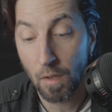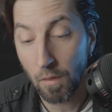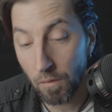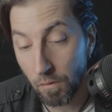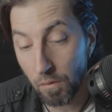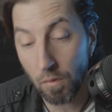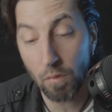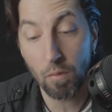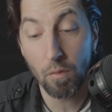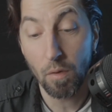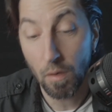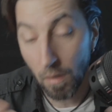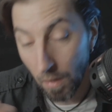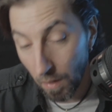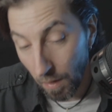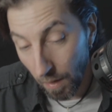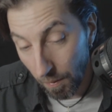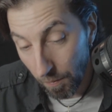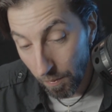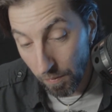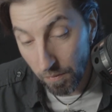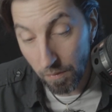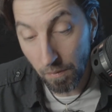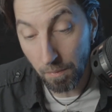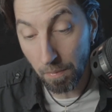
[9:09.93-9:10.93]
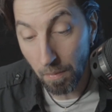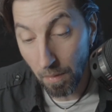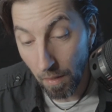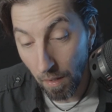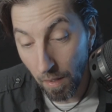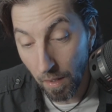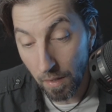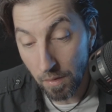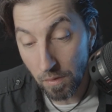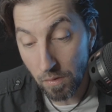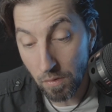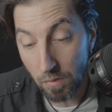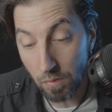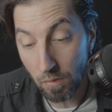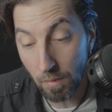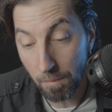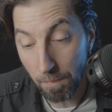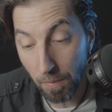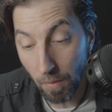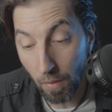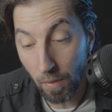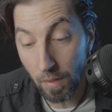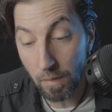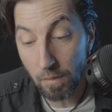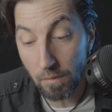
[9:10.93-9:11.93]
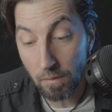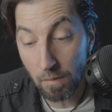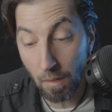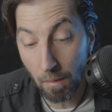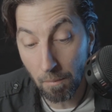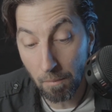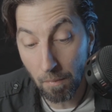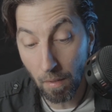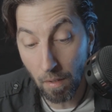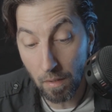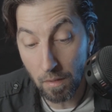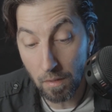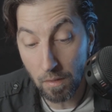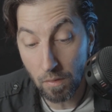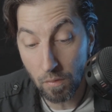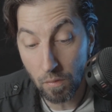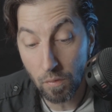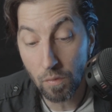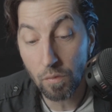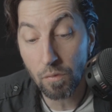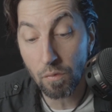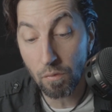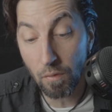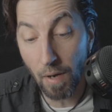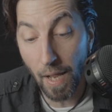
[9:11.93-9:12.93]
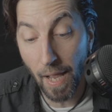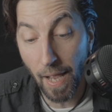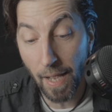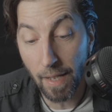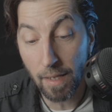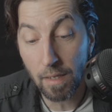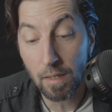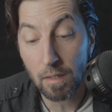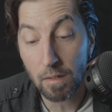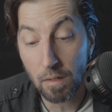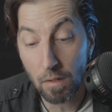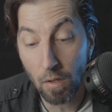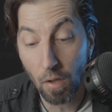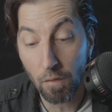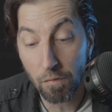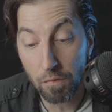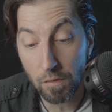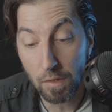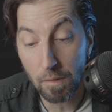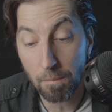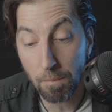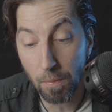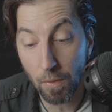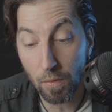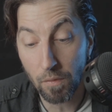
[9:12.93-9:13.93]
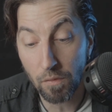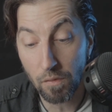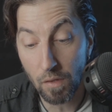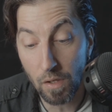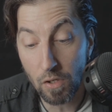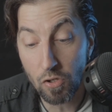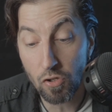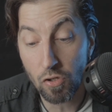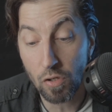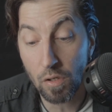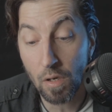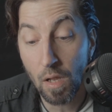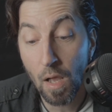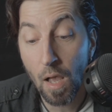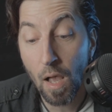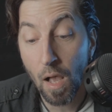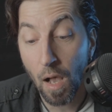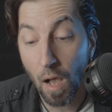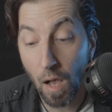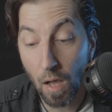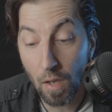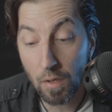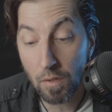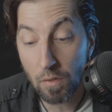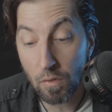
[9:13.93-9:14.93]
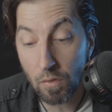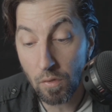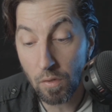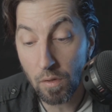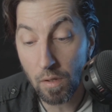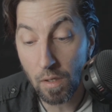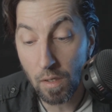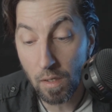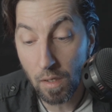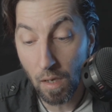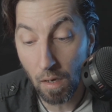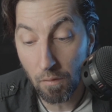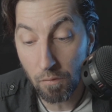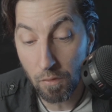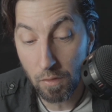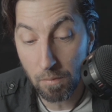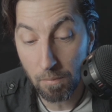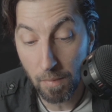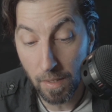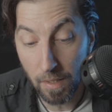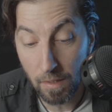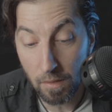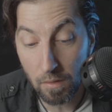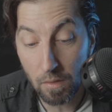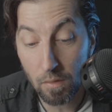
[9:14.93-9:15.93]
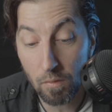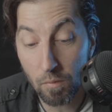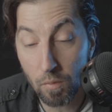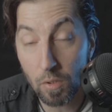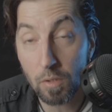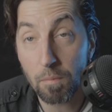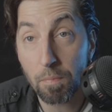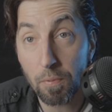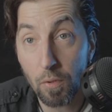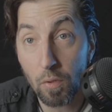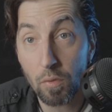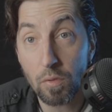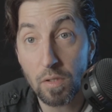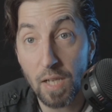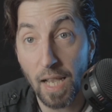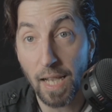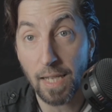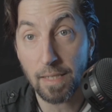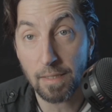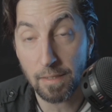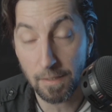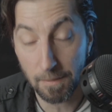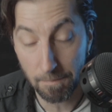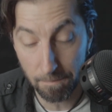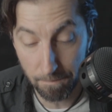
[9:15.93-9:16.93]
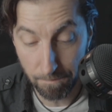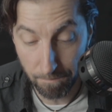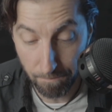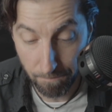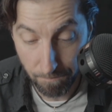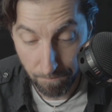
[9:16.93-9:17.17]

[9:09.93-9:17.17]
so I was obliged to appoint somebody whose rank and lofty position under the government would protect him.